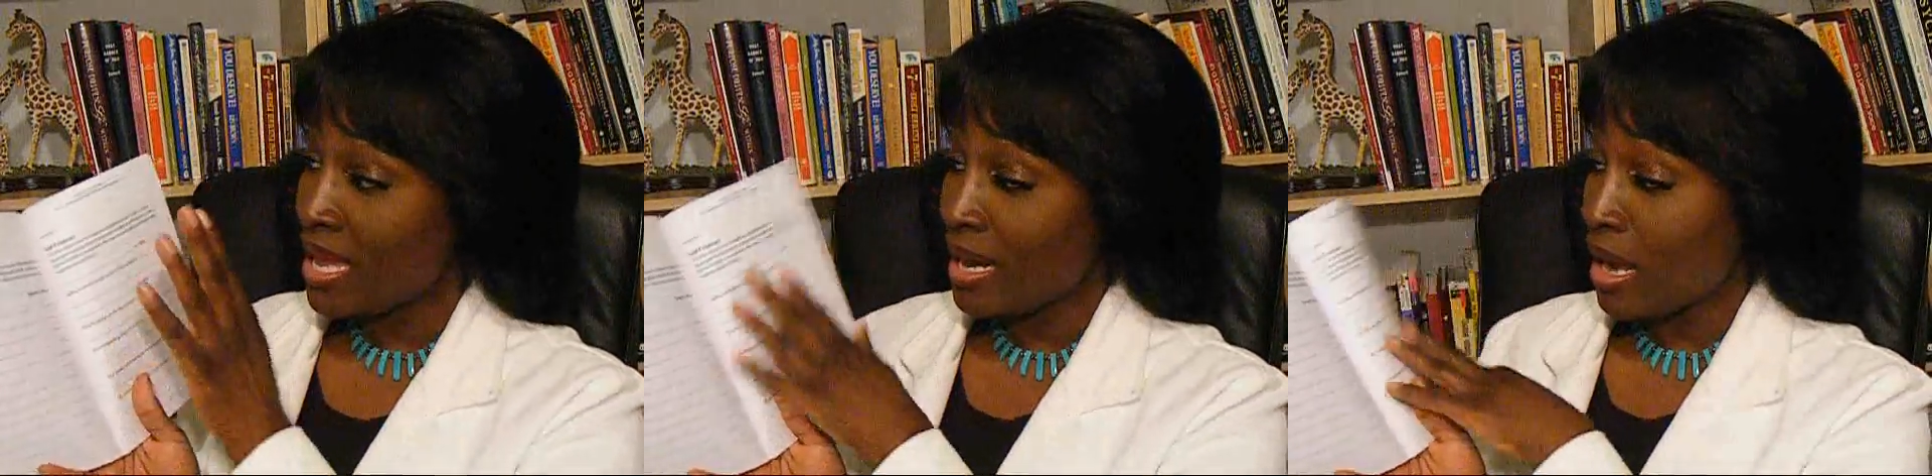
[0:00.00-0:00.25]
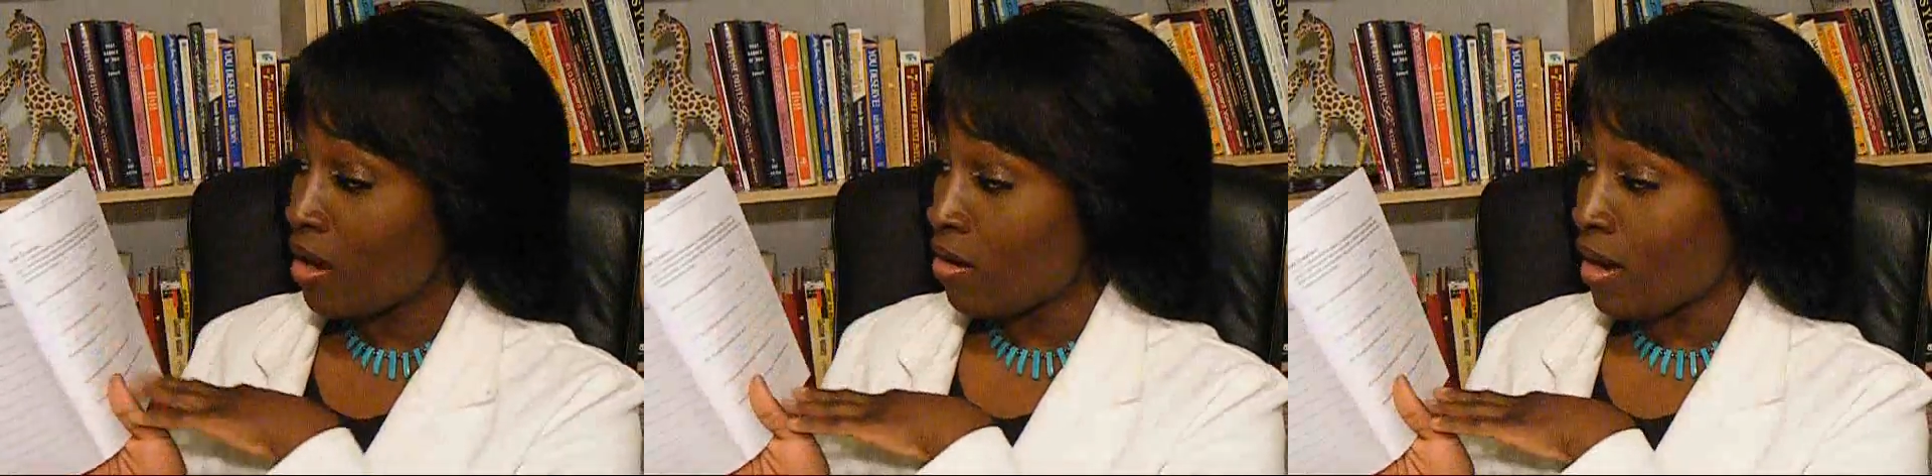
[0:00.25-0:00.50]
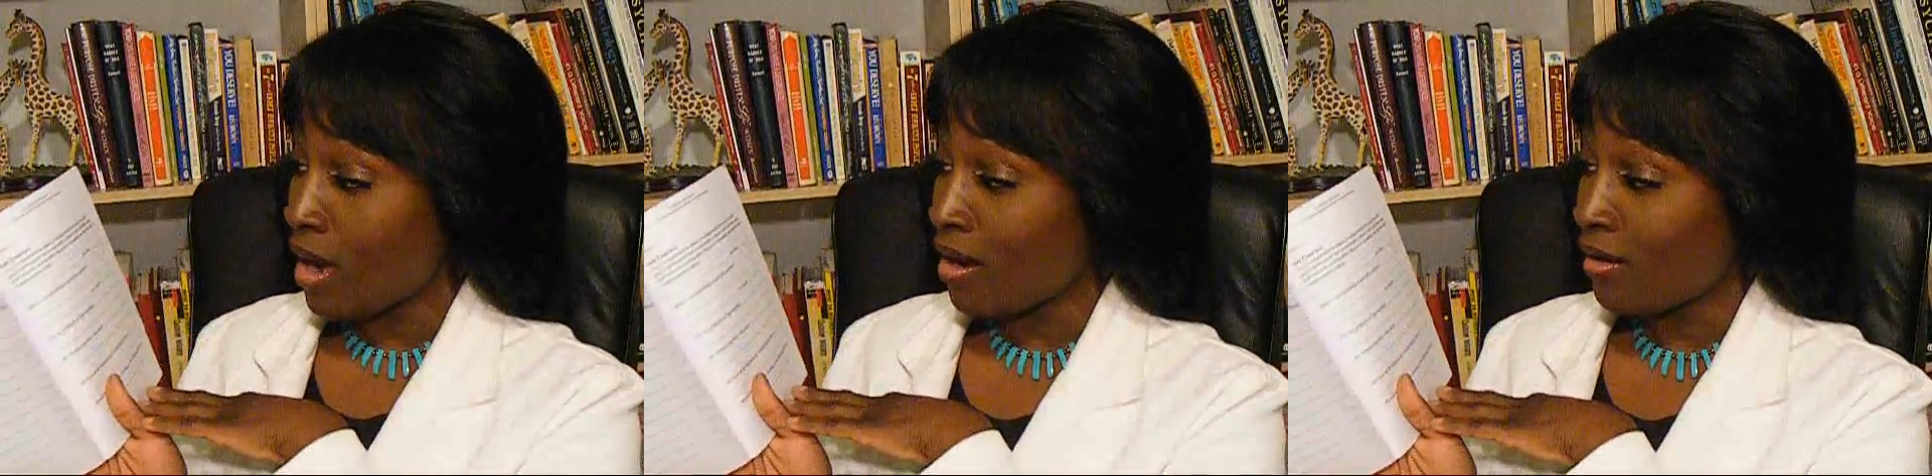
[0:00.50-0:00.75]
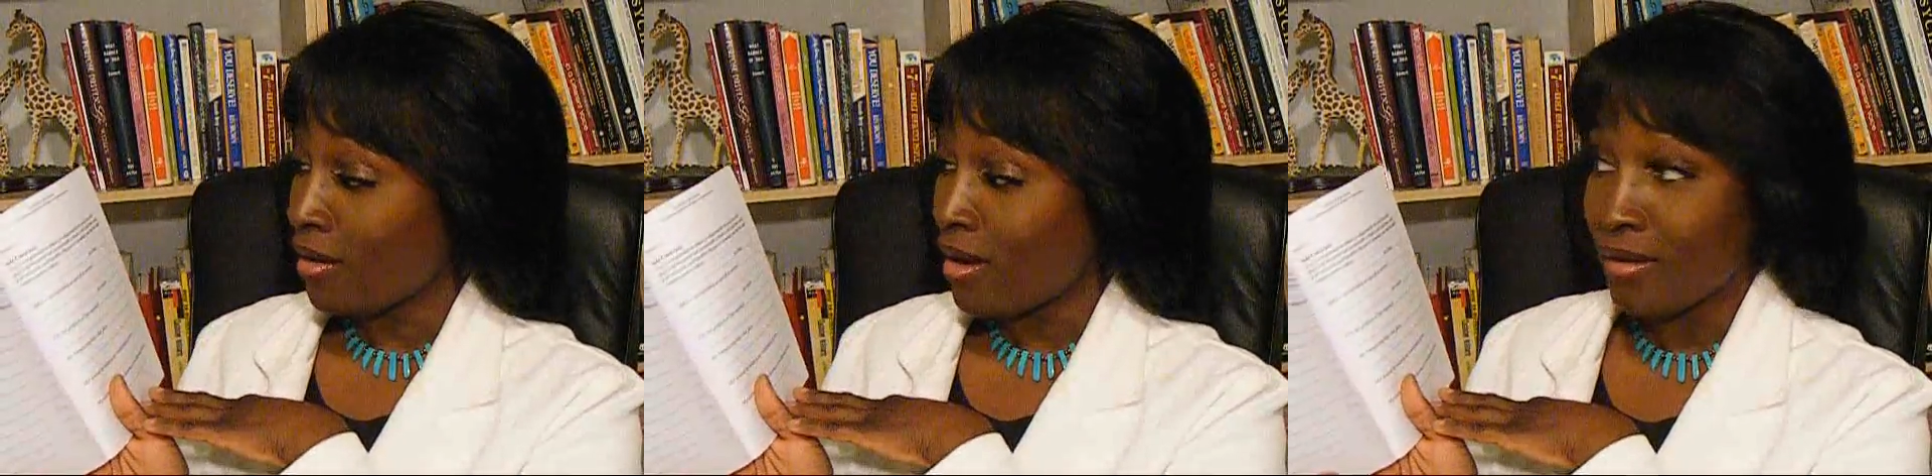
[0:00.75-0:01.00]
and I'll,
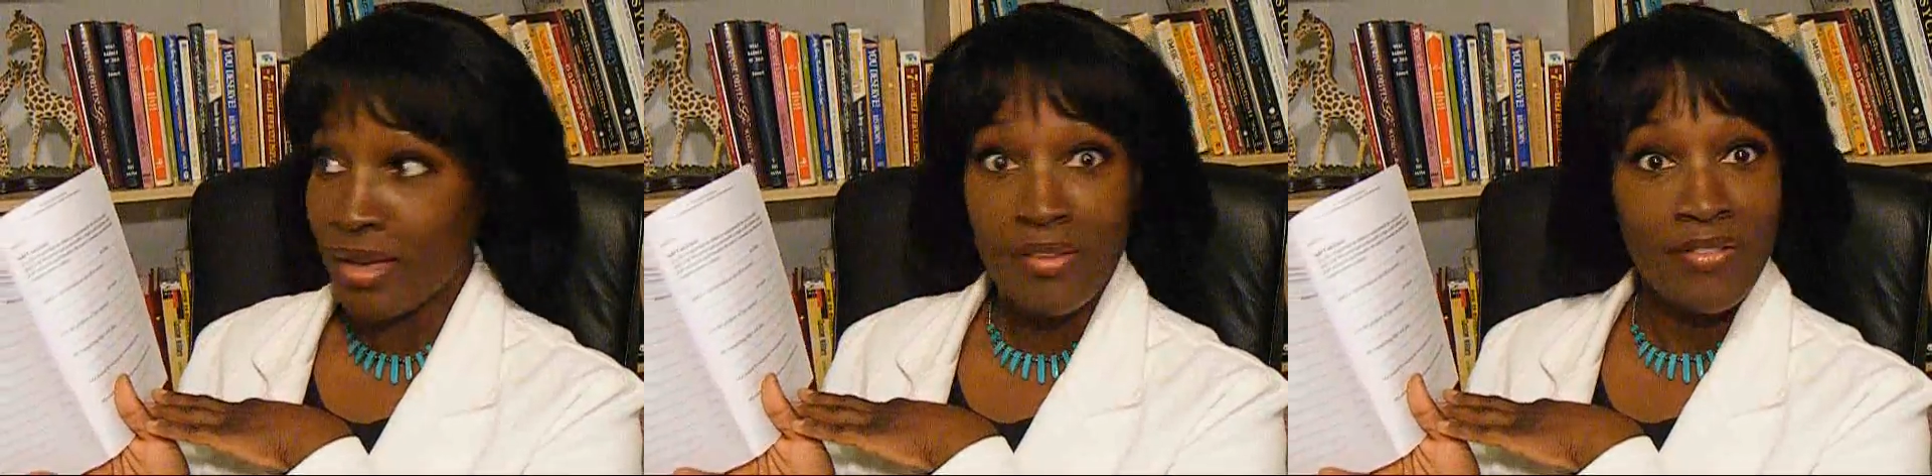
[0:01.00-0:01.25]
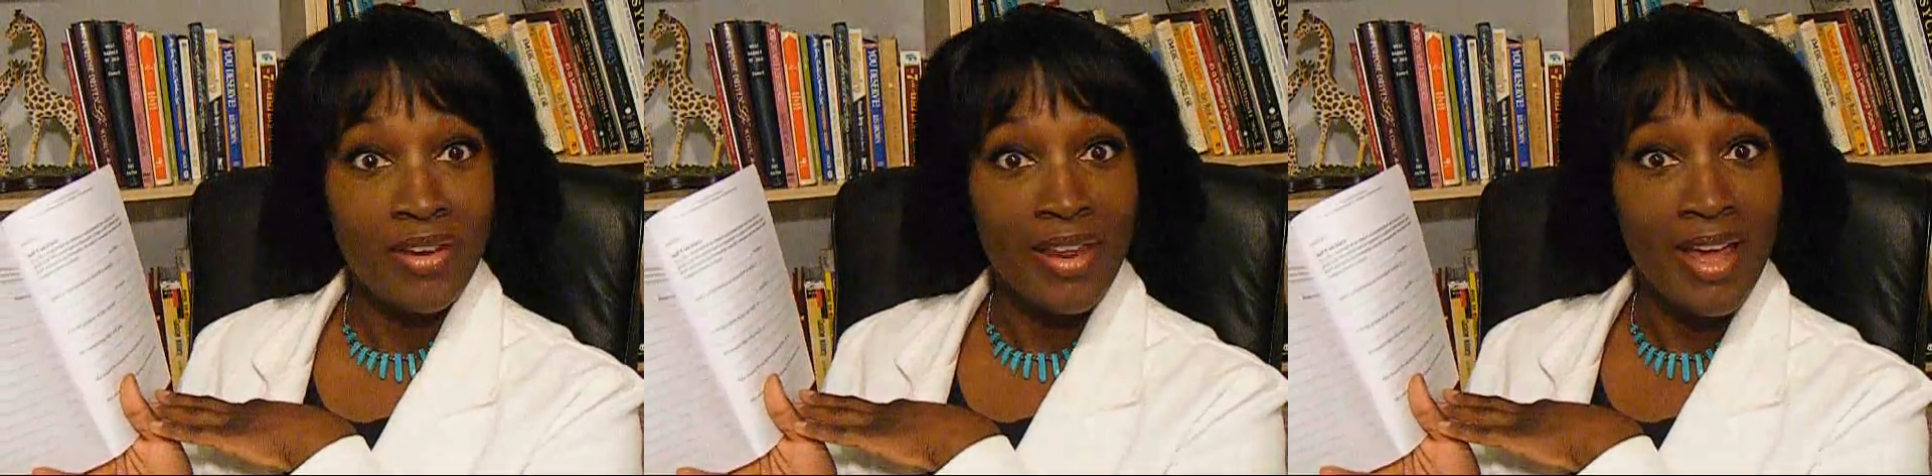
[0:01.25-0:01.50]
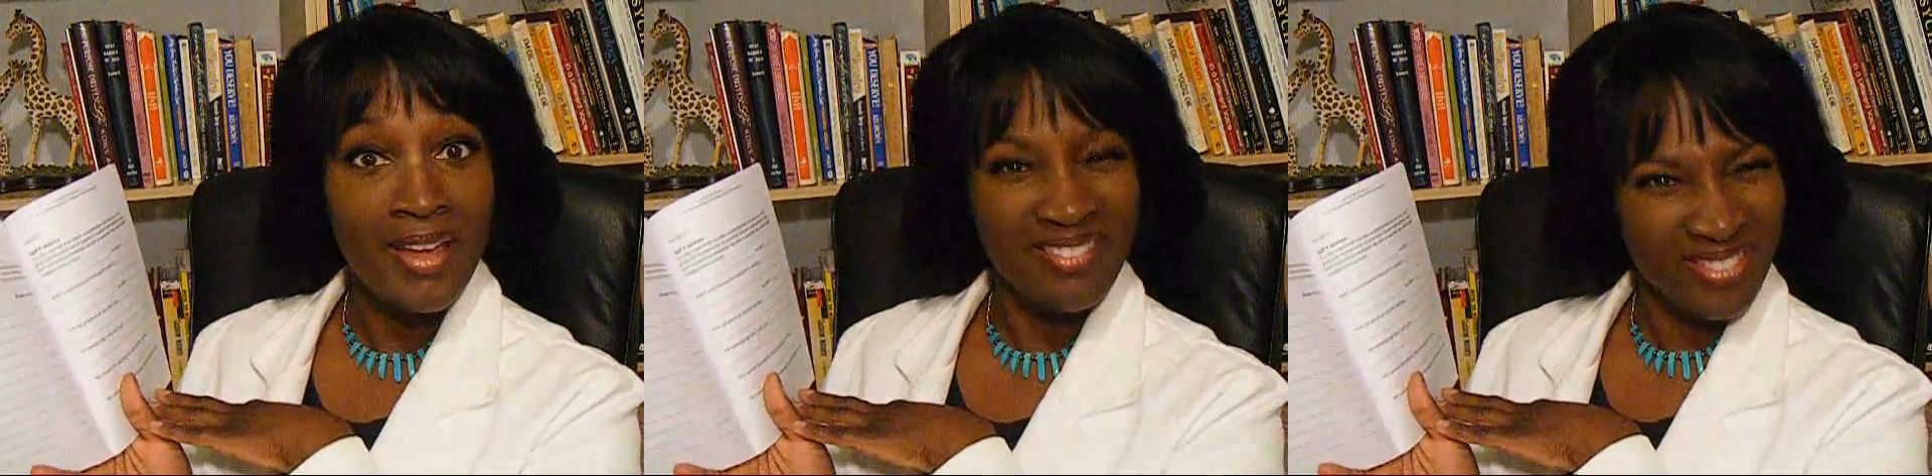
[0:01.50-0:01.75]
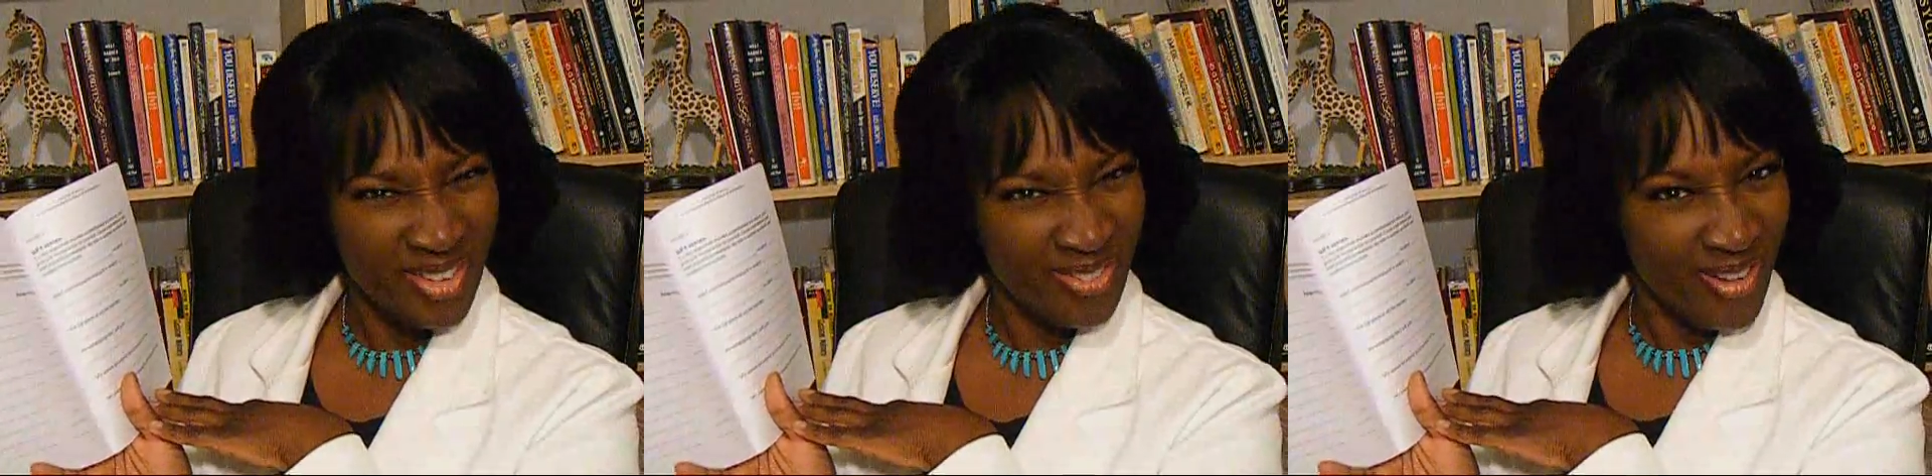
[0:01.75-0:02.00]
I'll, I'll give you
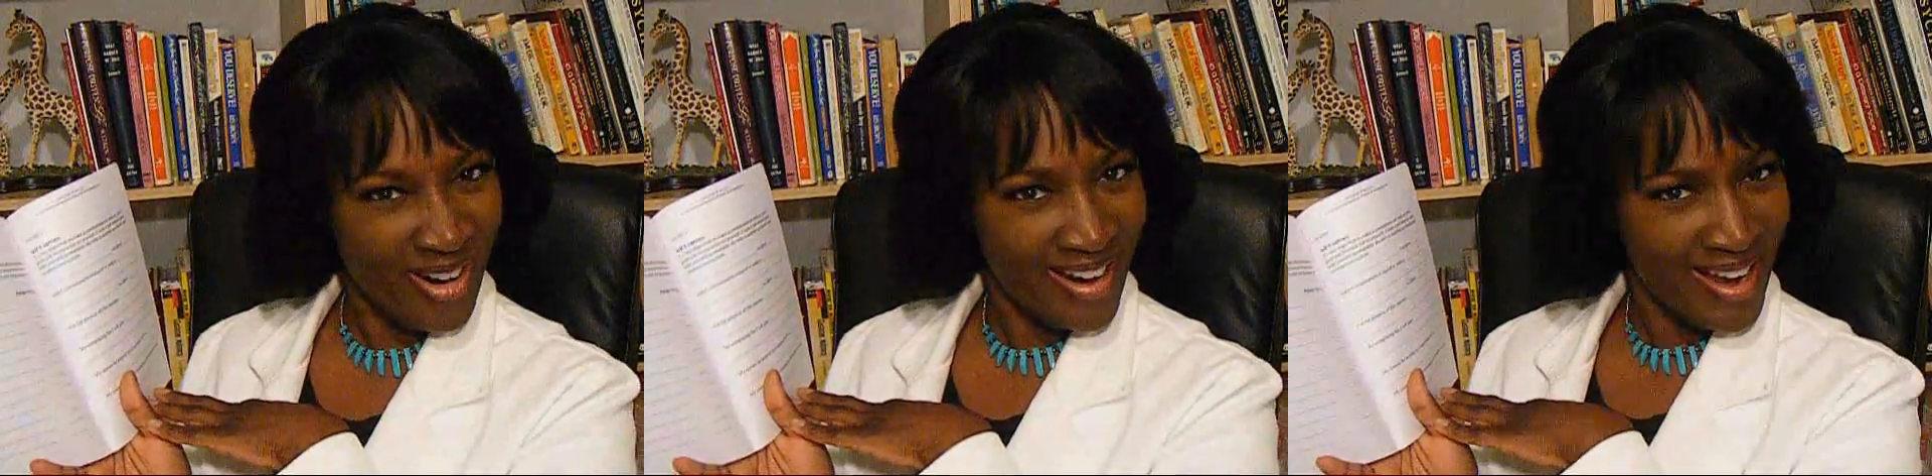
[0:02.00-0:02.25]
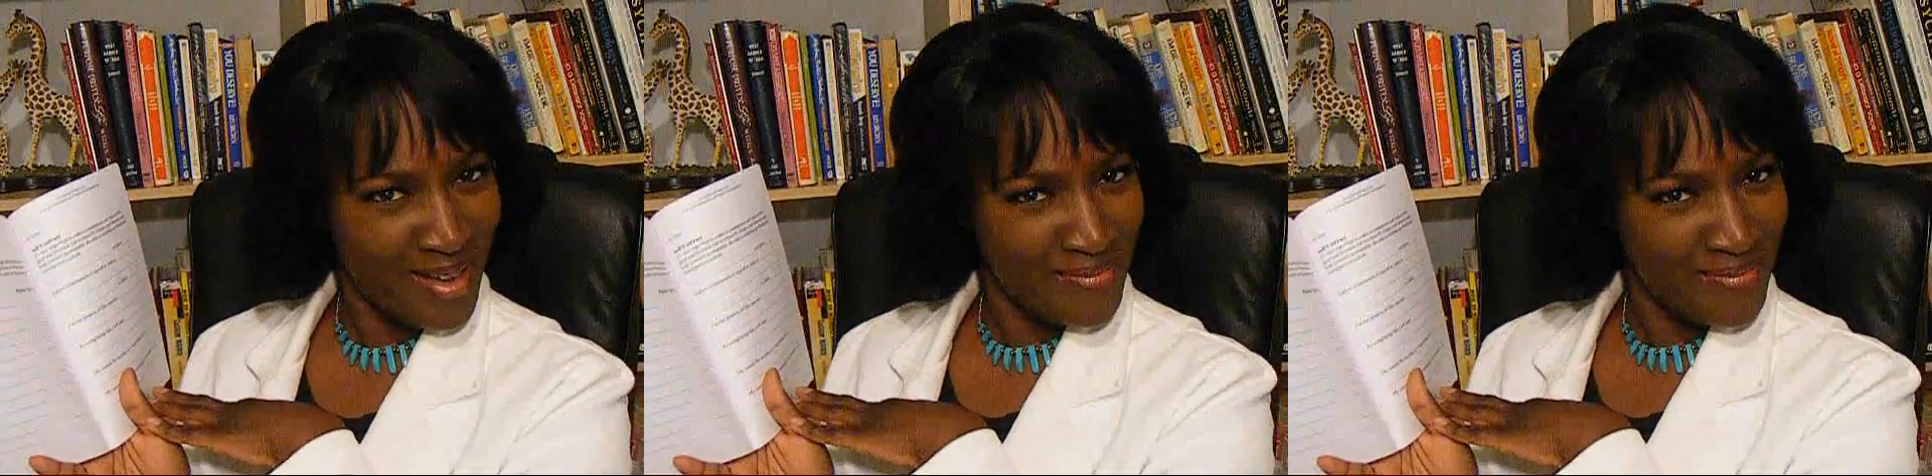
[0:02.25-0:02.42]
that for free.